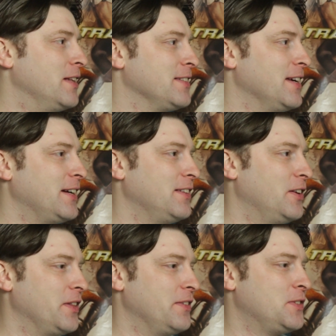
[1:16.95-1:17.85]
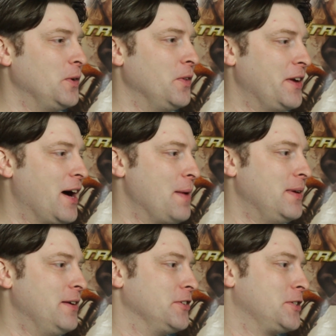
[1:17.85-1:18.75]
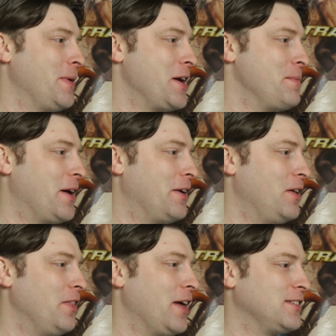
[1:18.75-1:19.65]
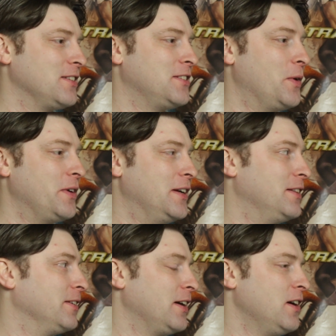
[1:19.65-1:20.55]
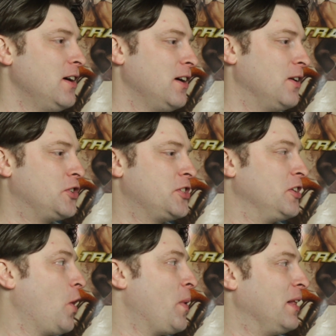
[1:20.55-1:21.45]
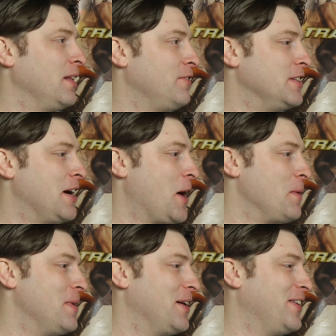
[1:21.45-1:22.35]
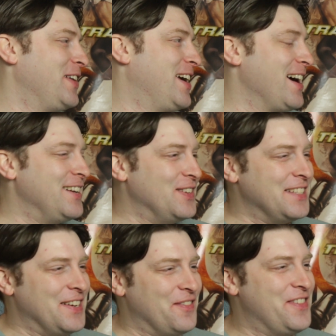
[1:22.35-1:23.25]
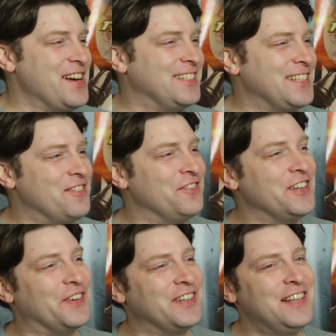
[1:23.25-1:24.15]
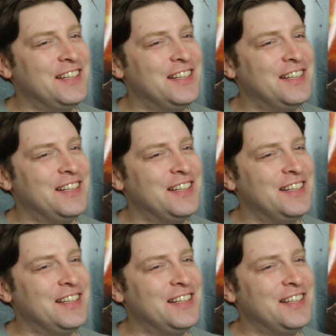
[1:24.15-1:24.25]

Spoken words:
It's like, they sold the IP for Spider-Man and all of that to Sony, and they're like, oh shit, all we got left is Iron Man. We gotta do something. We gotta stay afloat.